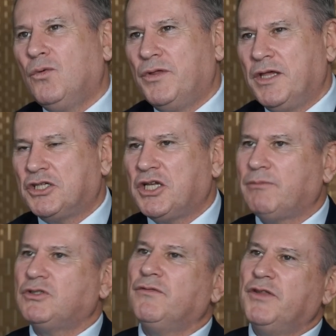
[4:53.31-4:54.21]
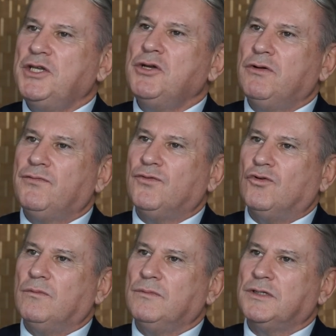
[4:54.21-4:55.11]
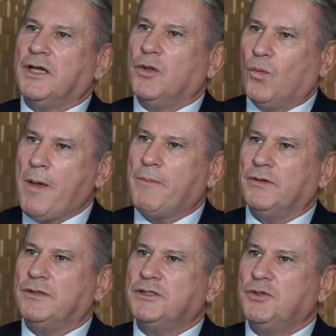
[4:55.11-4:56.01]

with the exception of the uniforms and the weapons,